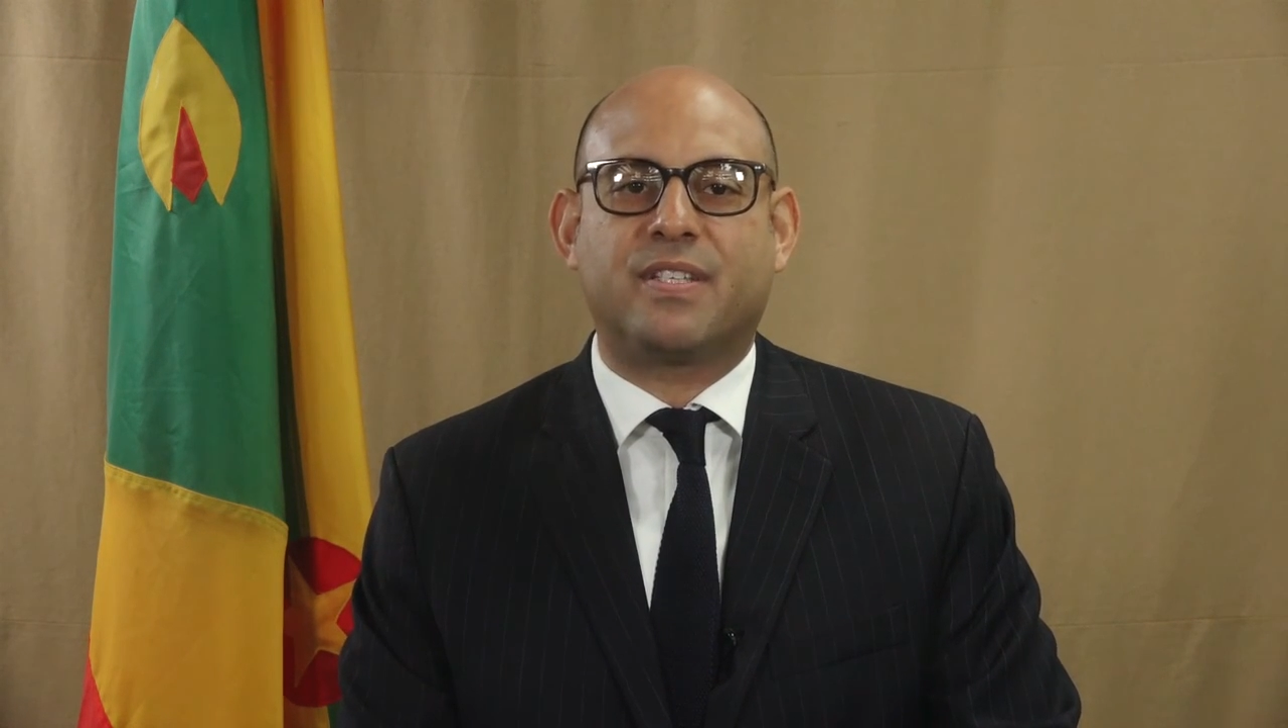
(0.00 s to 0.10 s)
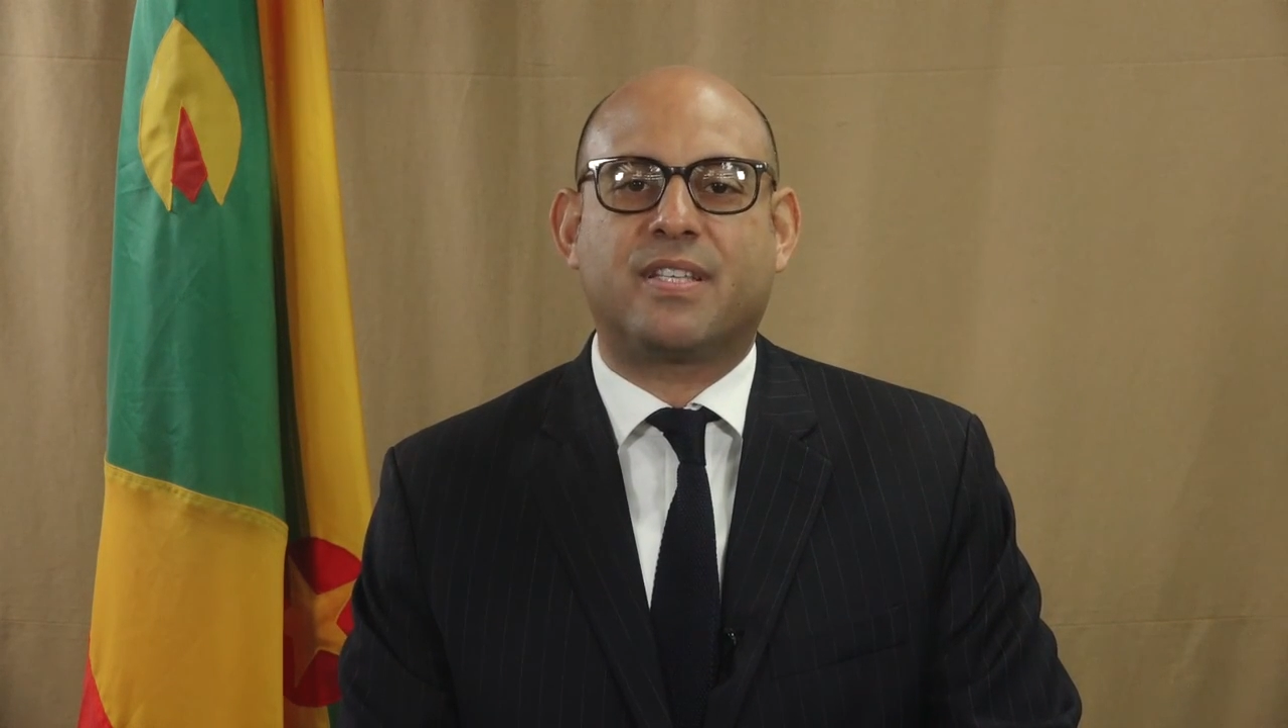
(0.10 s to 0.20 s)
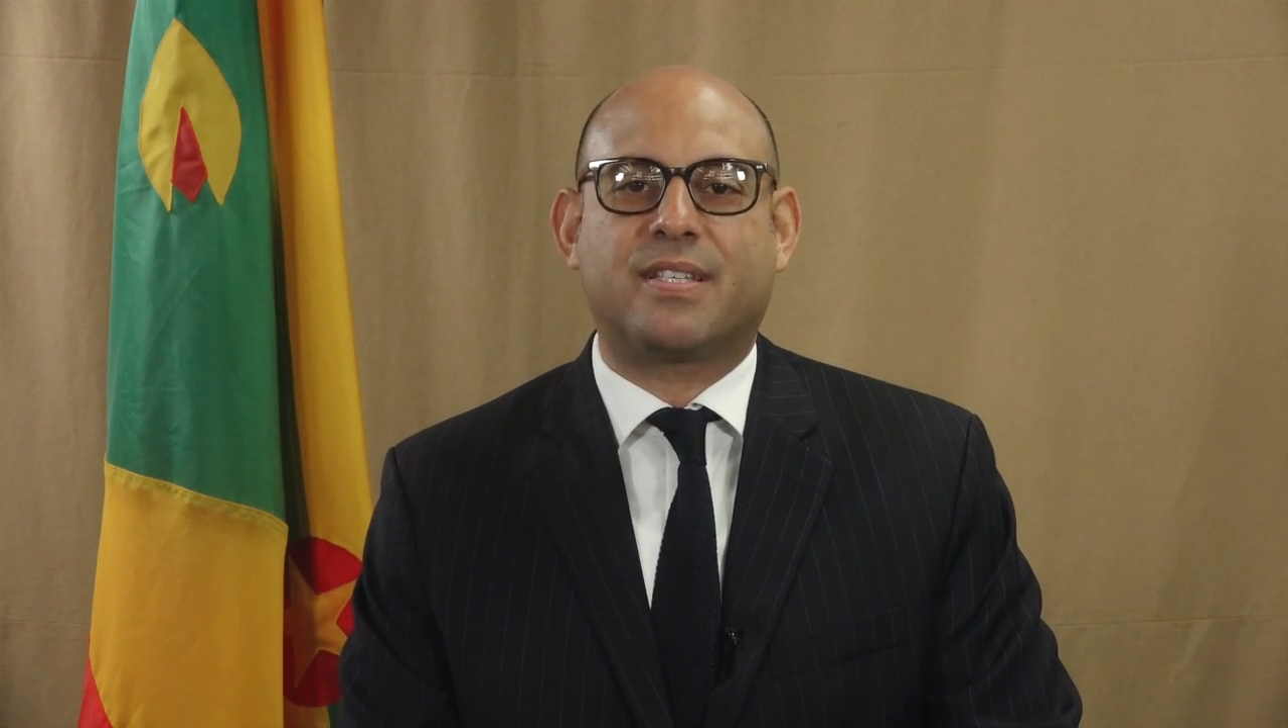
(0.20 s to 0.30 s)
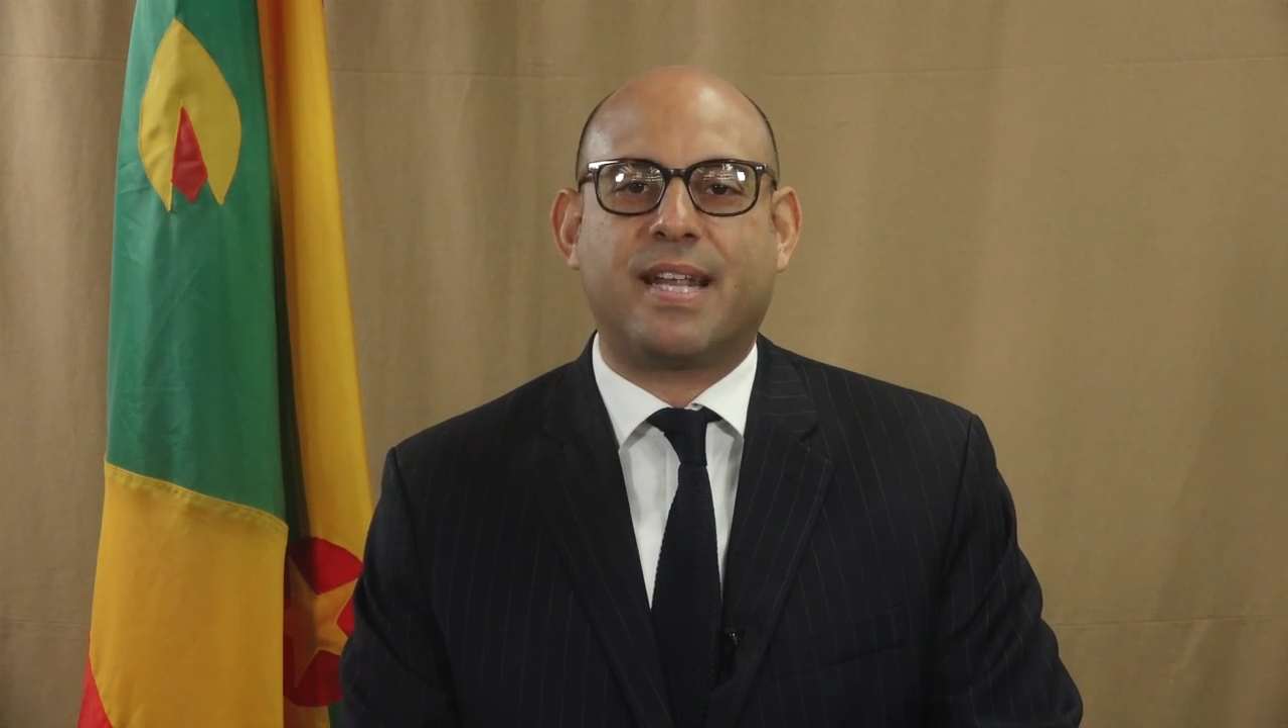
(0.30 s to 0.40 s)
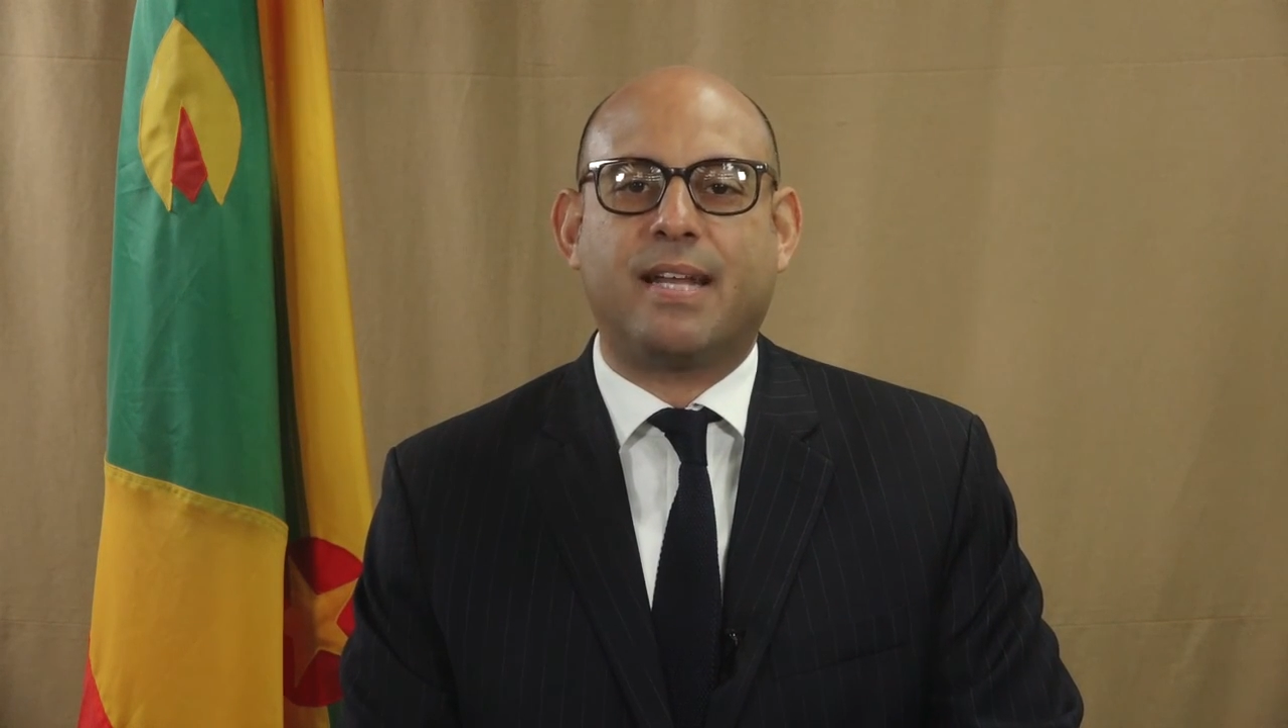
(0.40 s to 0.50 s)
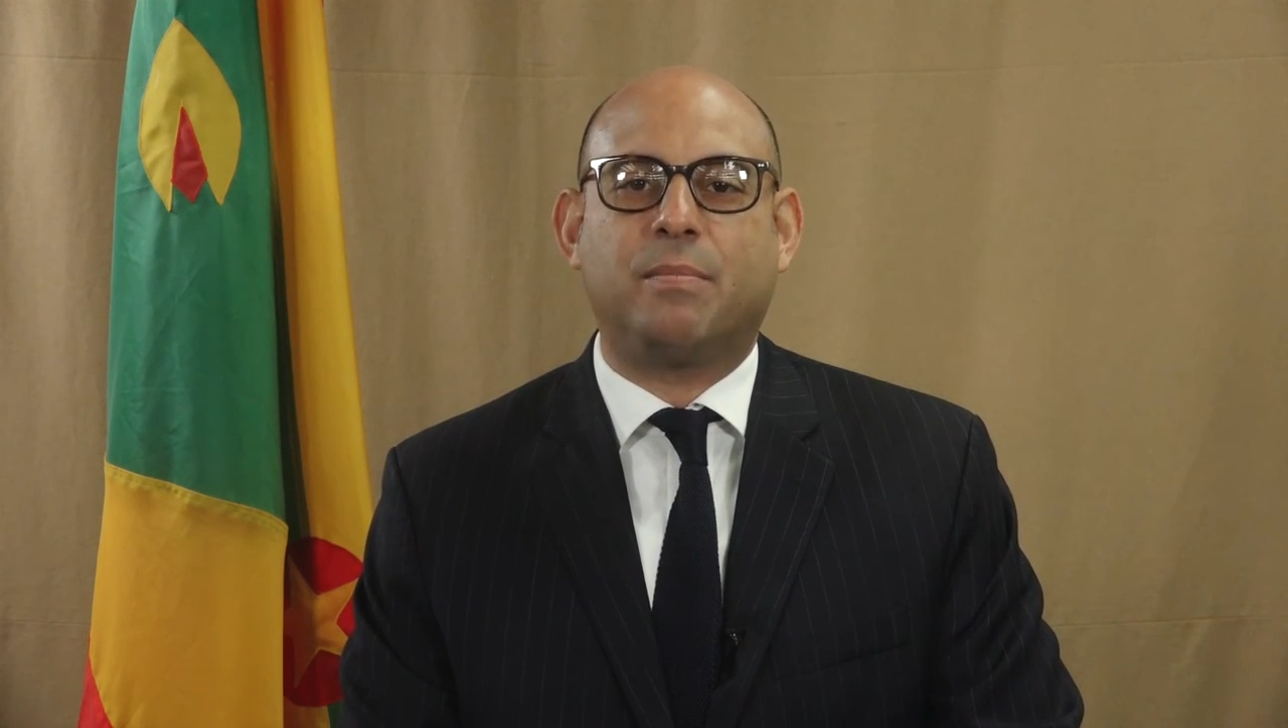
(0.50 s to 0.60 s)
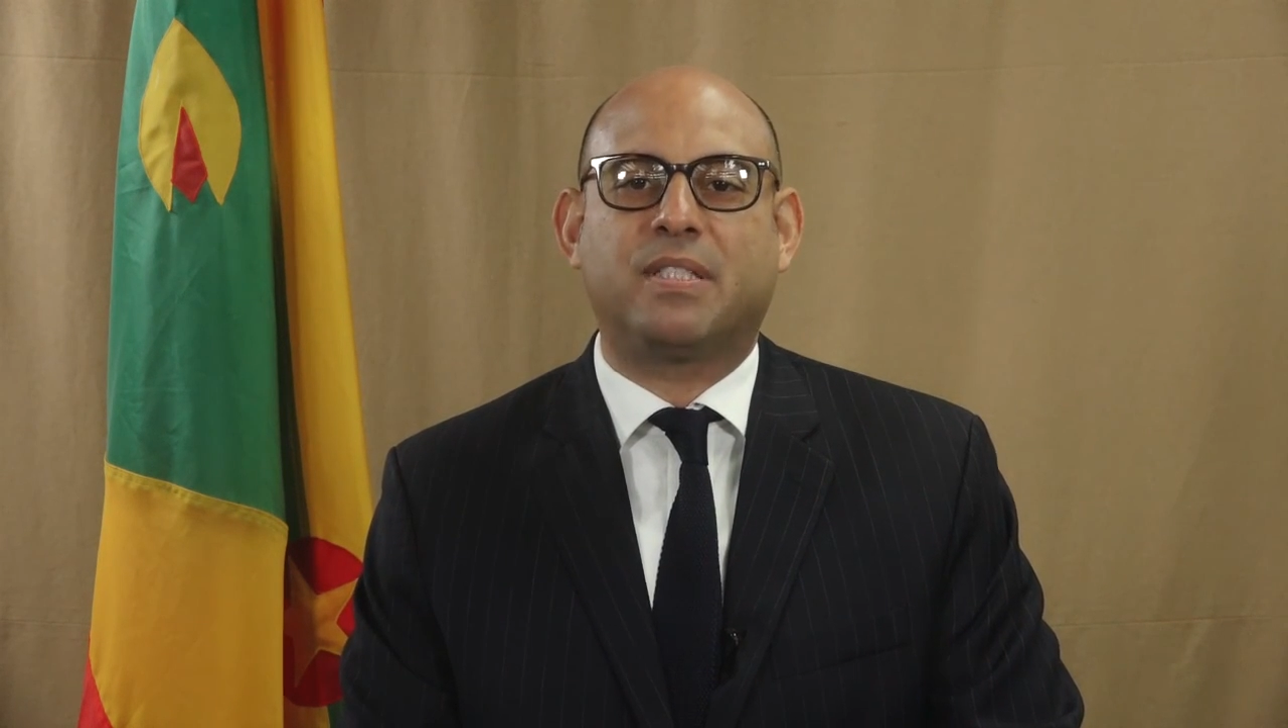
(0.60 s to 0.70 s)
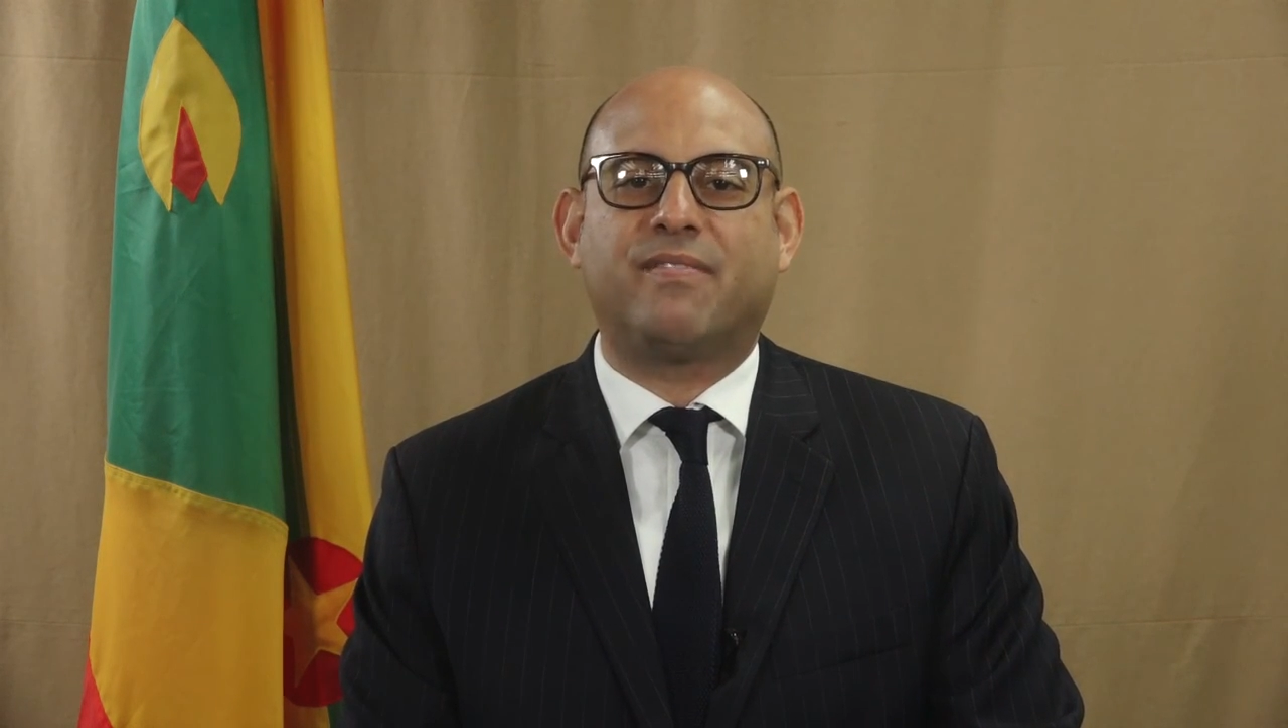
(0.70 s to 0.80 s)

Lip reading: Sustainable